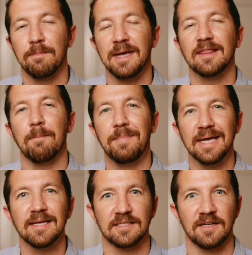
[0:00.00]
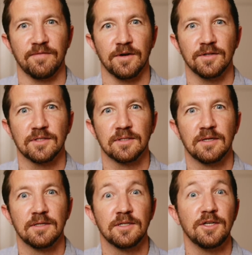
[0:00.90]
make the biggest difference
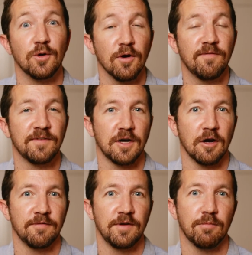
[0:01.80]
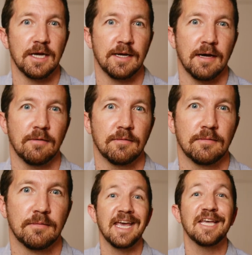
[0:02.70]
to your photography right now?
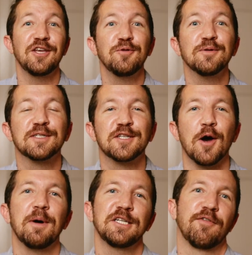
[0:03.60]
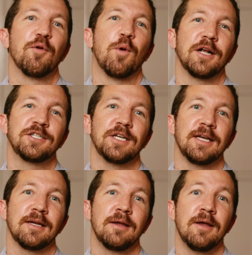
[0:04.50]
Thank you so much for
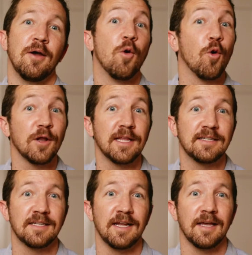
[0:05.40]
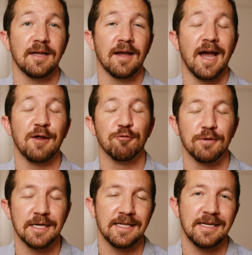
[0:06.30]
watching or listening. I
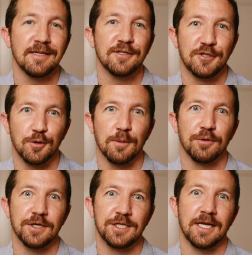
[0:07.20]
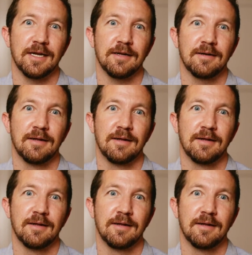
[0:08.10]
really do appreciate it.